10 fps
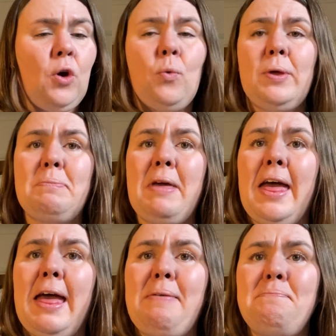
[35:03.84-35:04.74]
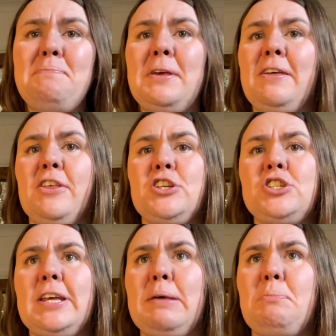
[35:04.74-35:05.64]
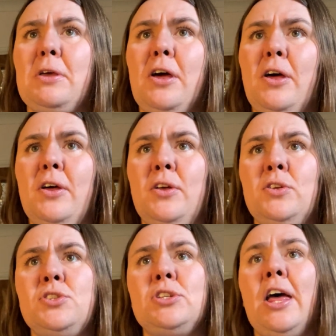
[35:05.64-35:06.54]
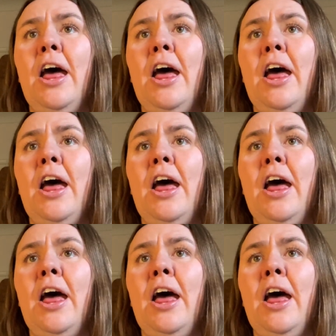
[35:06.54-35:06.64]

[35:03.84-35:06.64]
remember the shipyards.